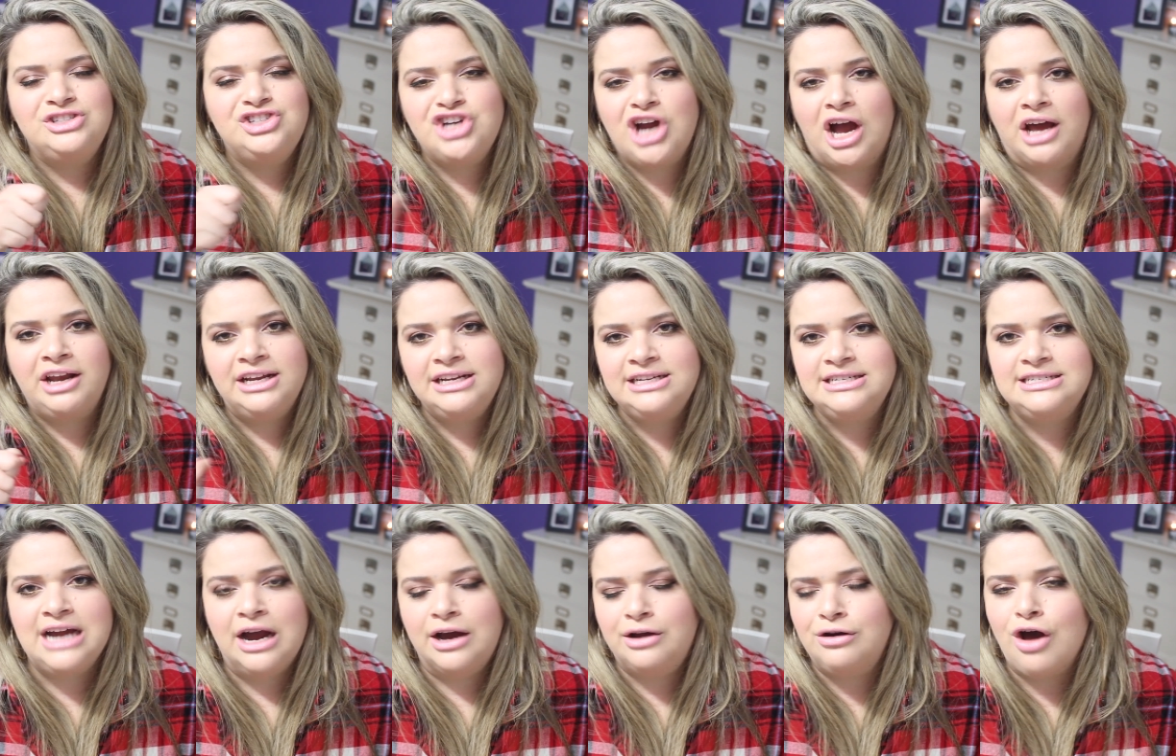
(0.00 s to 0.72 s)

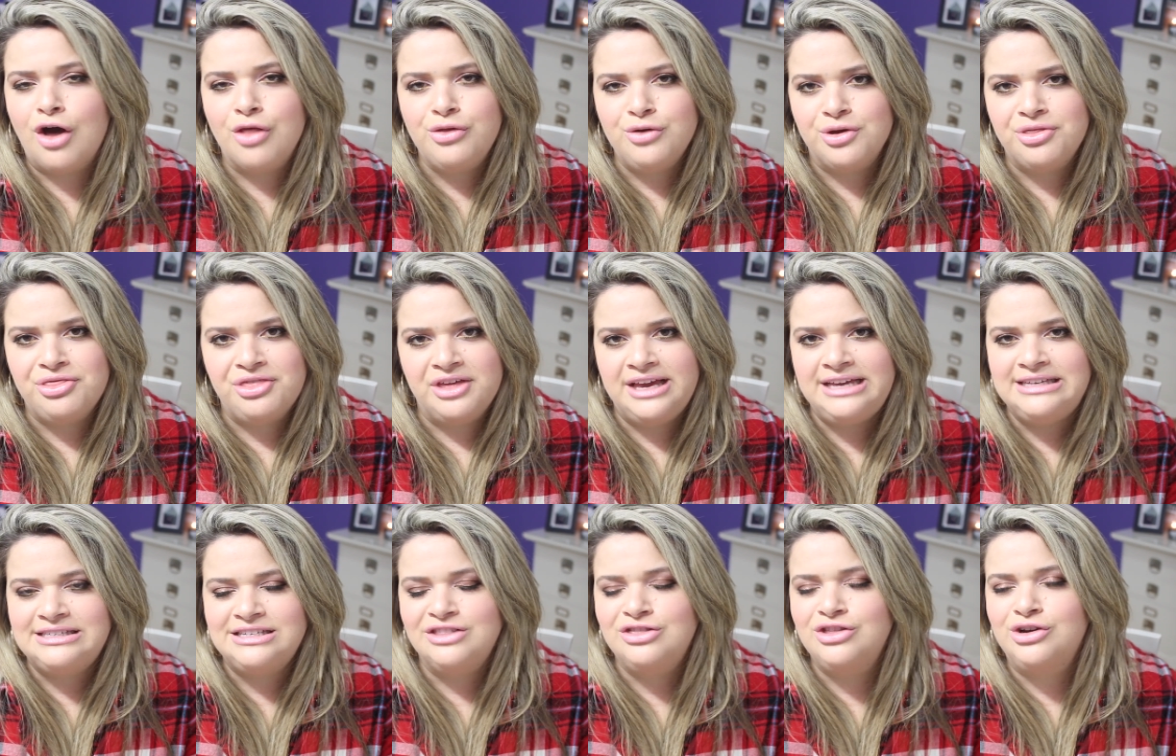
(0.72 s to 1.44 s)
jotting down all their
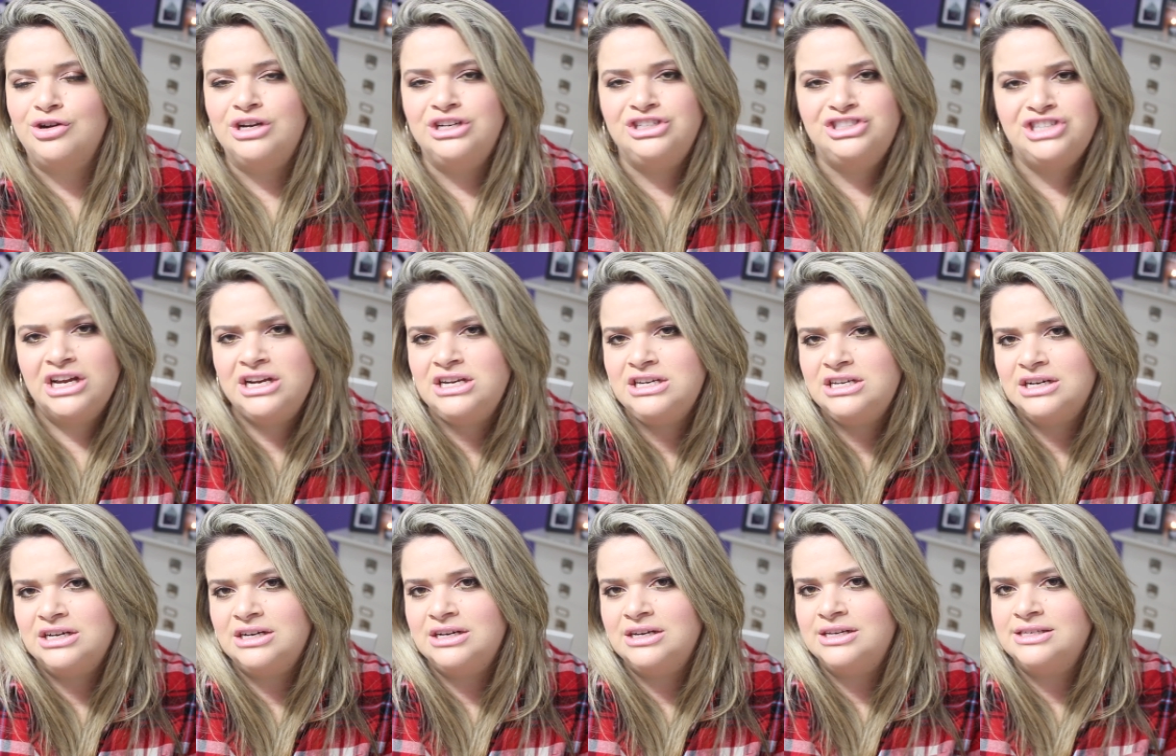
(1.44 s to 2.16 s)
things in their
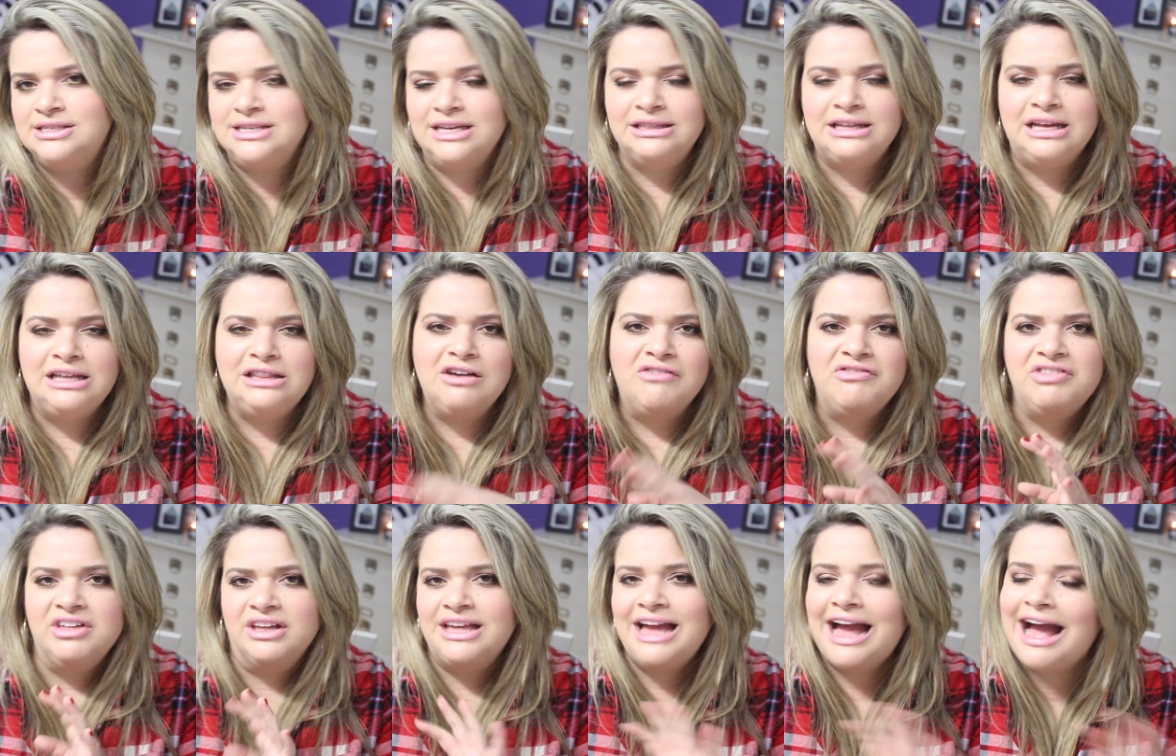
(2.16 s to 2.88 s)
agendas and they
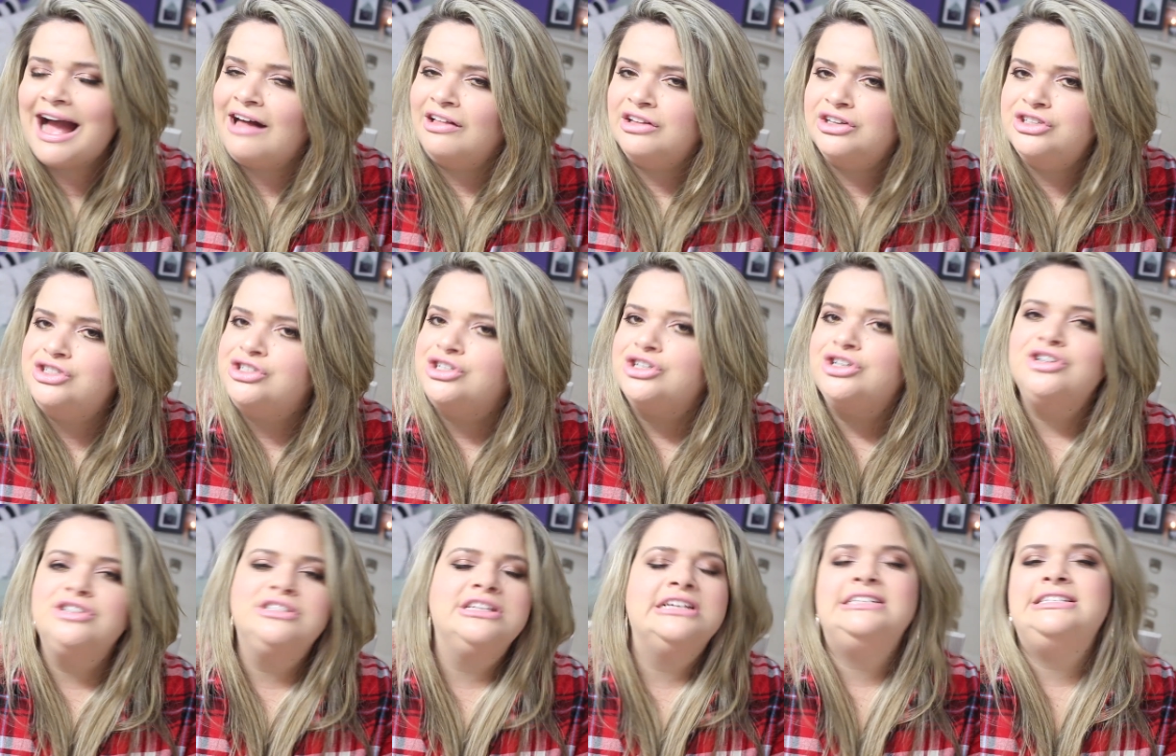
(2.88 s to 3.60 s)
love the
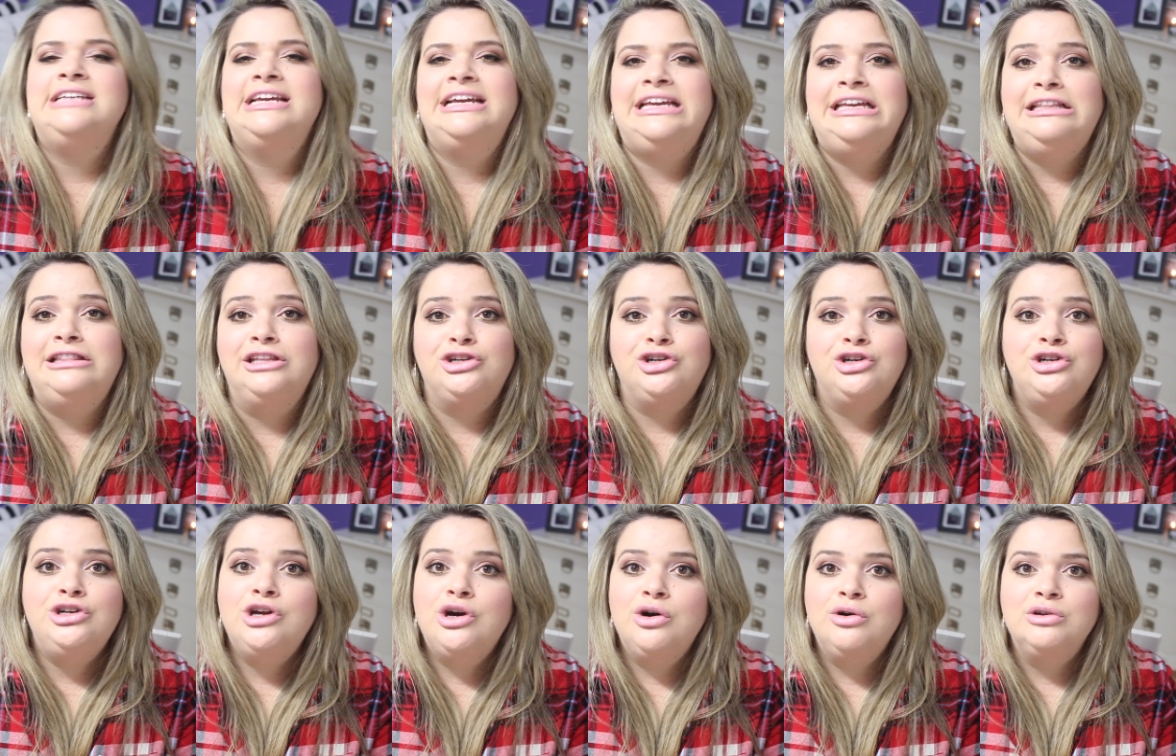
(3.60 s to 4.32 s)
calendars and taking
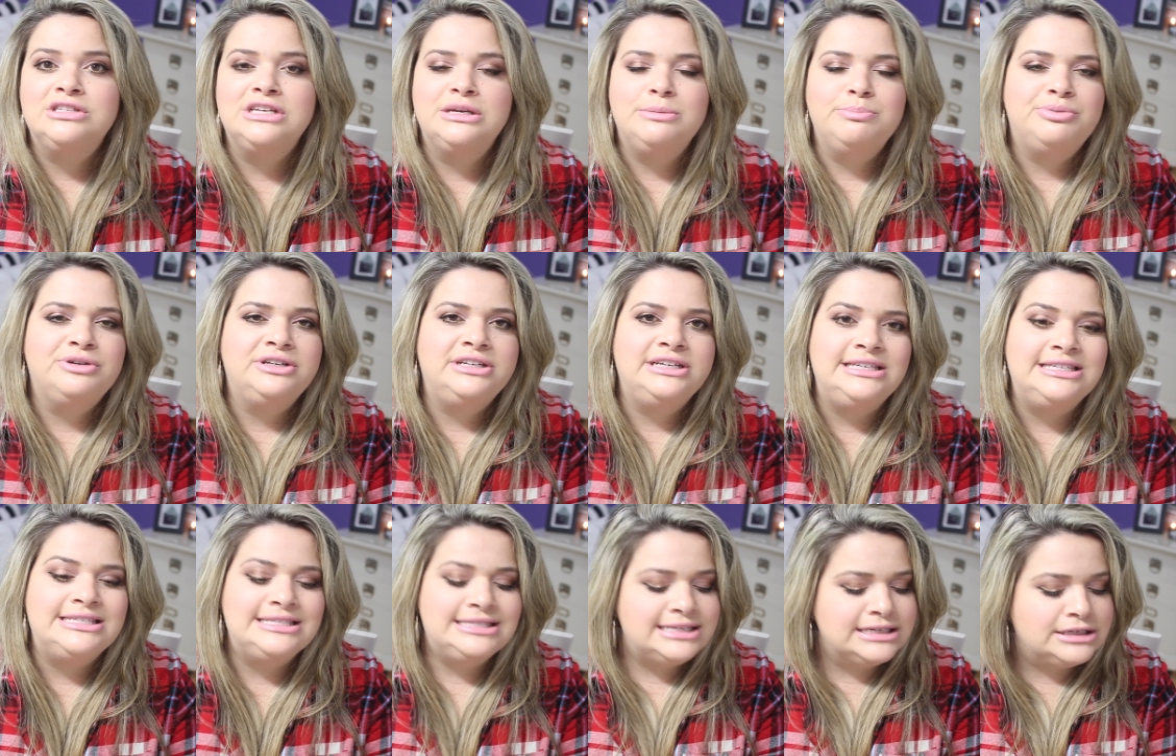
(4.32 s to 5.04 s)
little notes and
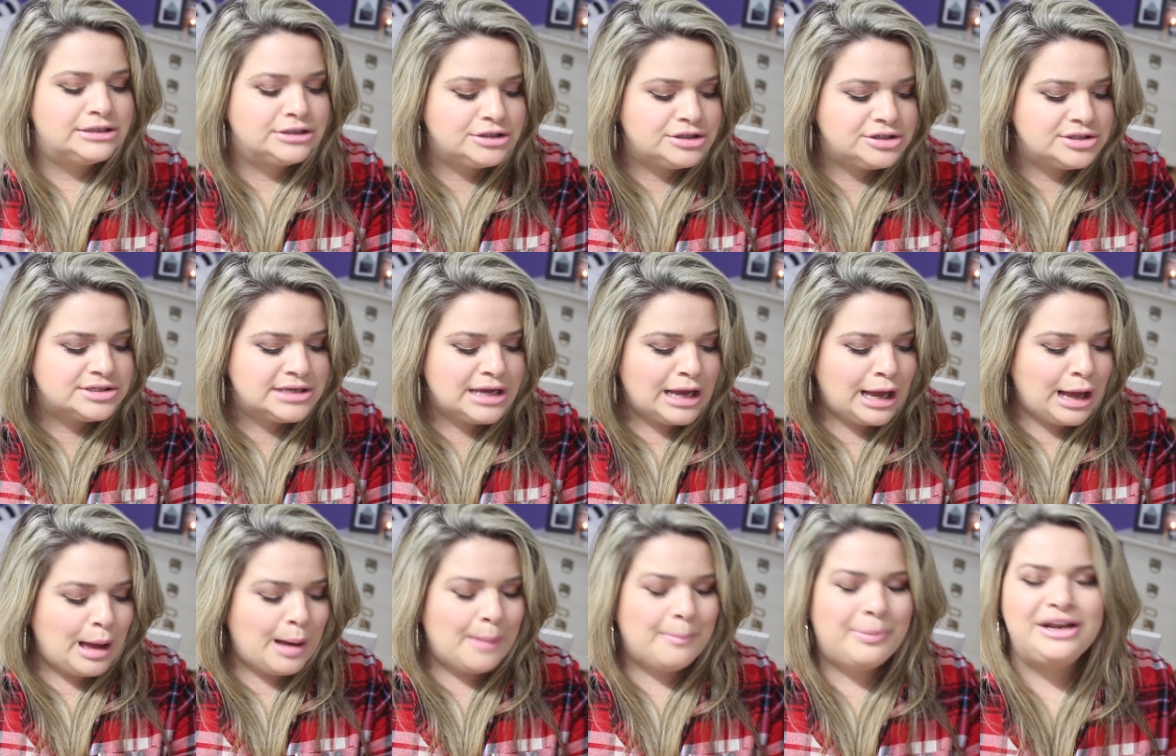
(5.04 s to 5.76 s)
putting stickers.
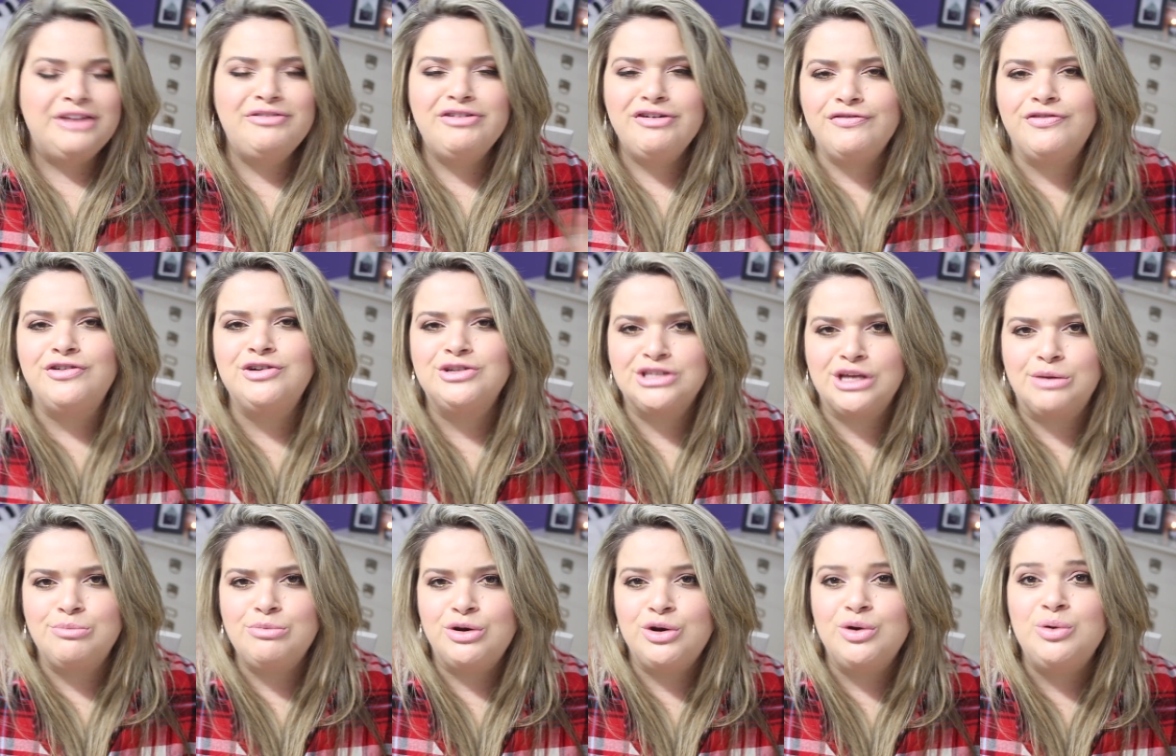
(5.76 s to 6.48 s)
But even for
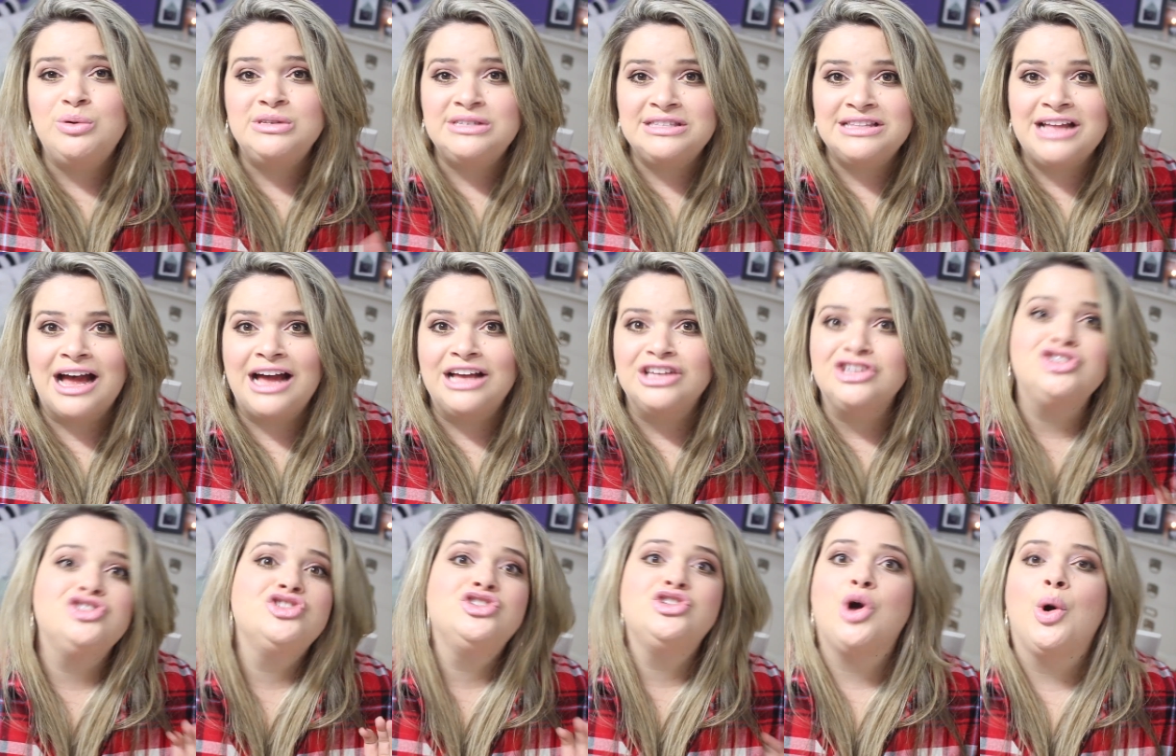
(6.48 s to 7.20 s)
someone who's
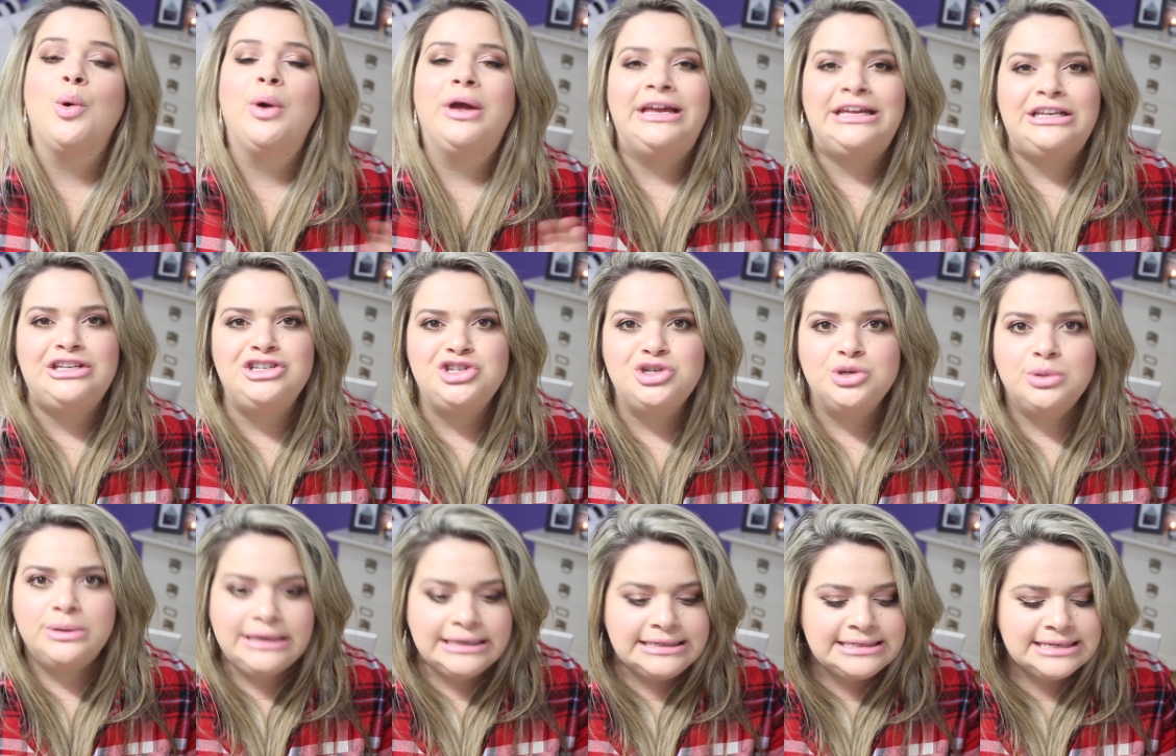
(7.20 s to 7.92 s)
not so
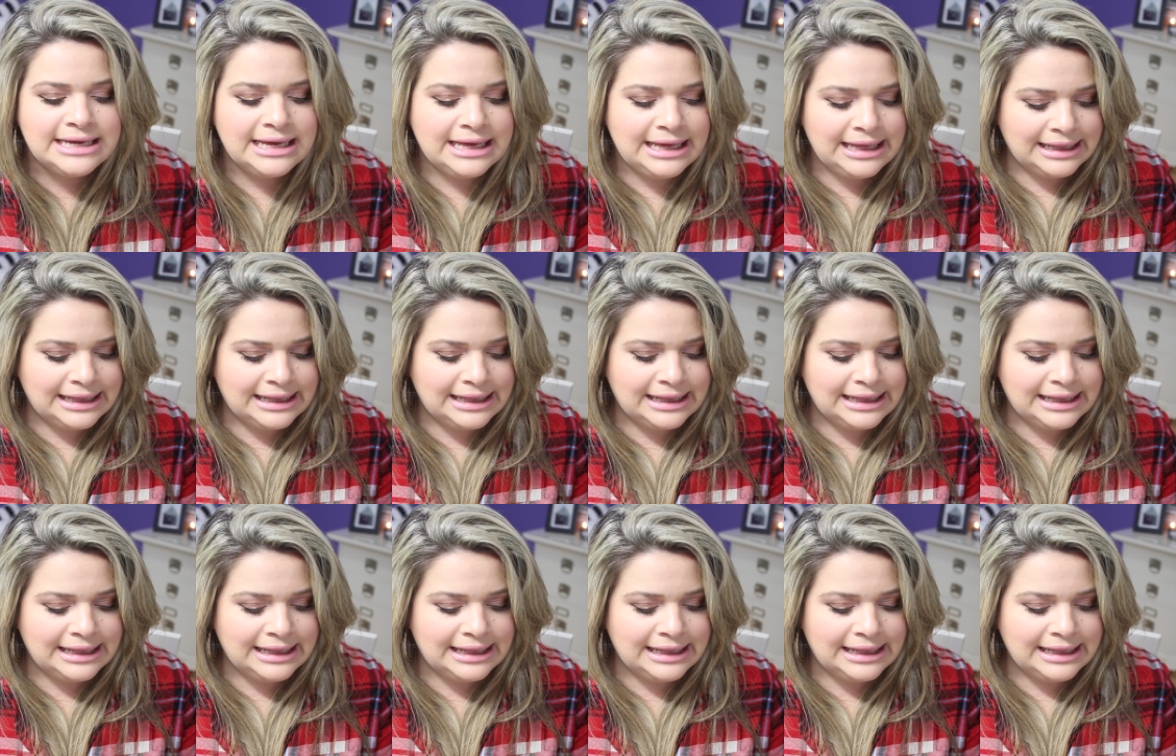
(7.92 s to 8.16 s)
into it,